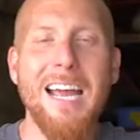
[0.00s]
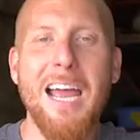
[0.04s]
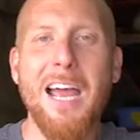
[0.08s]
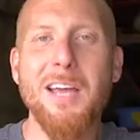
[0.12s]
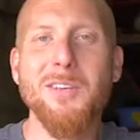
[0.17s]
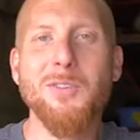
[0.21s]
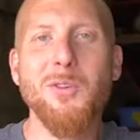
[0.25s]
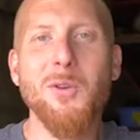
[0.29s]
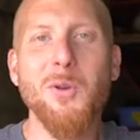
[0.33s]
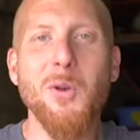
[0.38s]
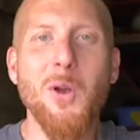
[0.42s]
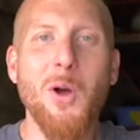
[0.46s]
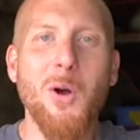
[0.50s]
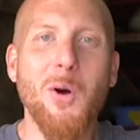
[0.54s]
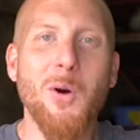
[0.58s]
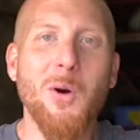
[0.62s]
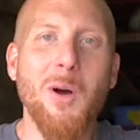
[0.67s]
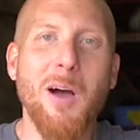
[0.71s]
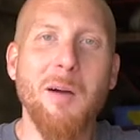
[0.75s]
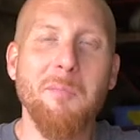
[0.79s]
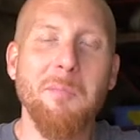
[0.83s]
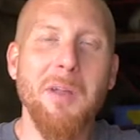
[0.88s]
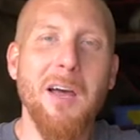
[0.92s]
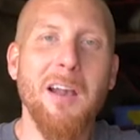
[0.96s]
As you know,
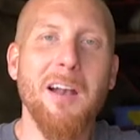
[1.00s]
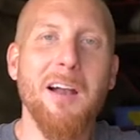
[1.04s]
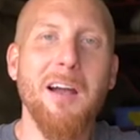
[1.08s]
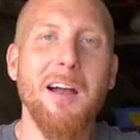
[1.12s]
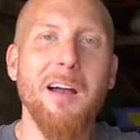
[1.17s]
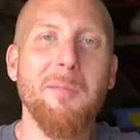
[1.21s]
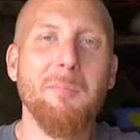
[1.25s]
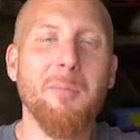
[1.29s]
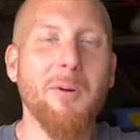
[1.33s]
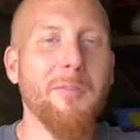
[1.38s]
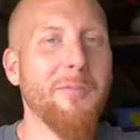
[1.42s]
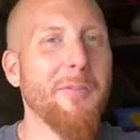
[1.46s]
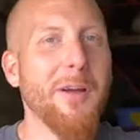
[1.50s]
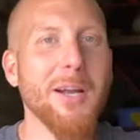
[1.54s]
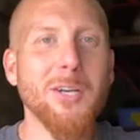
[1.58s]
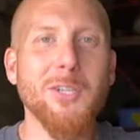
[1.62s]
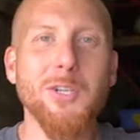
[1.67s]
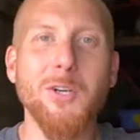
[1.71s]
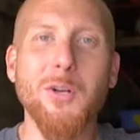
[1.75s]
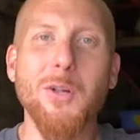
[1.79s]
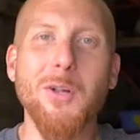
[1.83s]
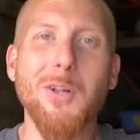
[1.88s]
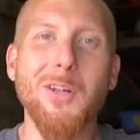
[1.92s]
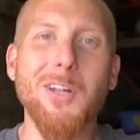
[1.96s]
I'm not a
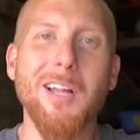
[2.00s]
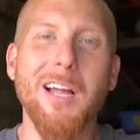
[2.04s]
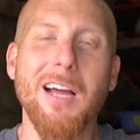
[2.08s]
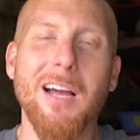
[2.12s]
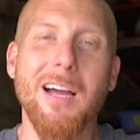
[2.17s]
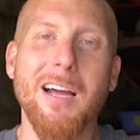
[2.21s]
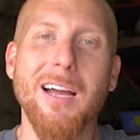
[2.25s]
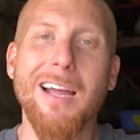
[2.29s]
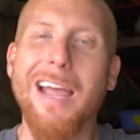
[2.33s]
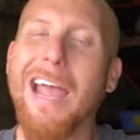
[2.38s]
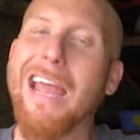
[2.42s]
professional uh,